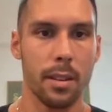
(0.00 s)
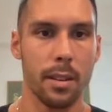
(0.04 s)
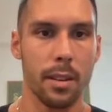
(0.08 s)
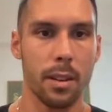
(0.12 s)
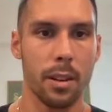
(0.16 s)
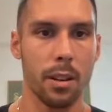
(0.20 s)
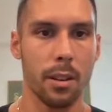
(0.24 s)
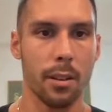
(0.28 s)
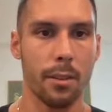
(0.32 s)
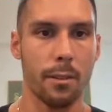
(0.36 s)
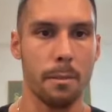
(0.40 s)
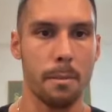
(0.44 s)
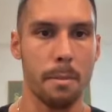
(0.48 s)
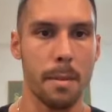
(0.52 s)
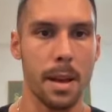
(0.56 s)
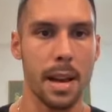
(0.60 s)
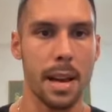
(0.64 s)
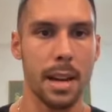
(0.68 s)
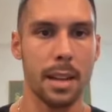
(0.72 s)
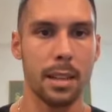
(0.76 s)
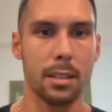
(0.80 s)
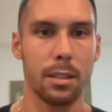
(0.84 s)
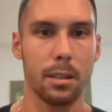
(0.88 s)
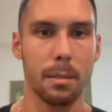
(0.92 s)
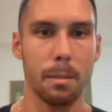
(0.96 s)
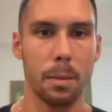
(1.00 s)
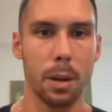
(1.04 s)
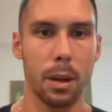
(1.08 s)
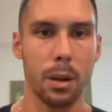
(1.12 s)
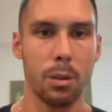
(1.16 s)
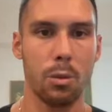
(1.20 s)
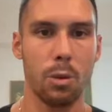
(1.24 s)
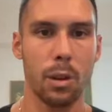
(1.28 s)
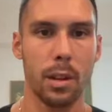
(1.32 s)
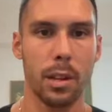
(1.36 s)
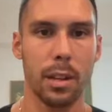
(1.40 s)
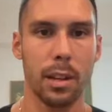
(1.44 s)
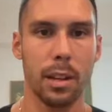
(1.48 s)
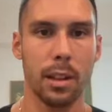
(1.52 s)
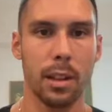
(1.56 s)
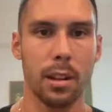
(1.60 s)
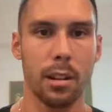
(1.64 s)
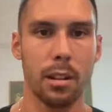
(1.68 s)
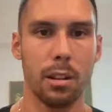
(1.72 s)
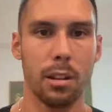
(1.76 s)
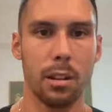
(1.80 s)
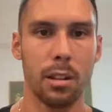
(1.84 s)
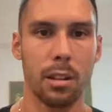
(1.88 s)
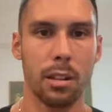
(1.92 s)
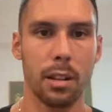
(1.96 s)
here from Mags. Bitcoin daily
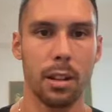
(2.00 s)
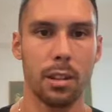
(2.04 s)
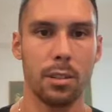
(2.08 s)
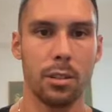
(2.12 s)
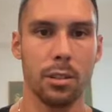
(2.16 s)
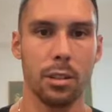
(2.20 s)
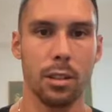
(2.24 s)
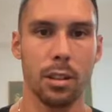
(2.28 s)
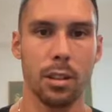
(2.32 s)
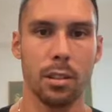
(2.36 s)
RSI just